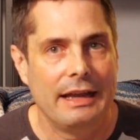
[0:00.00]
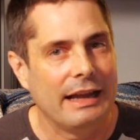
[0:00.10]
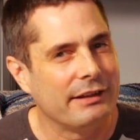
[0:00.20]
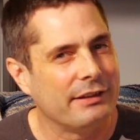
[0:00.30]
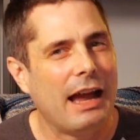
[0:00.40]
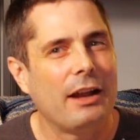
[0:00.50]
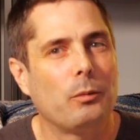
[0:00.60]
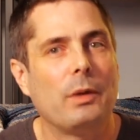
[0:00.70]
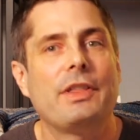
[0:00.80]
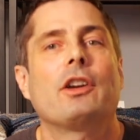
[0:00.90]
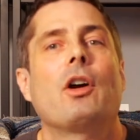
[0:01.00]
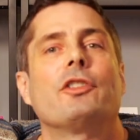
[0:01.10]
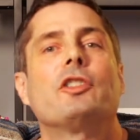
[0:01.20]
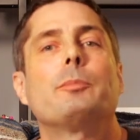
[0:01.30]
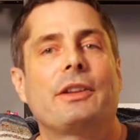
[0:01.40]
It's not what they call
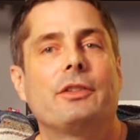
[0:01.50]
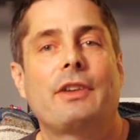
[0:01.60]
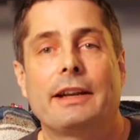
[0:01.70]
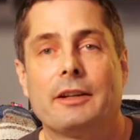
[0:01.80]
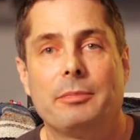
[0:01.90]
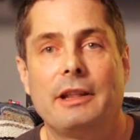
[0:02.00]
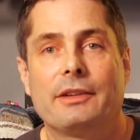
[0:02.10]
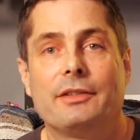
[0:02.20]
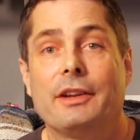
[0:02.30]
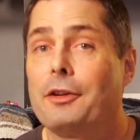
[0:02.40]
specified complexity.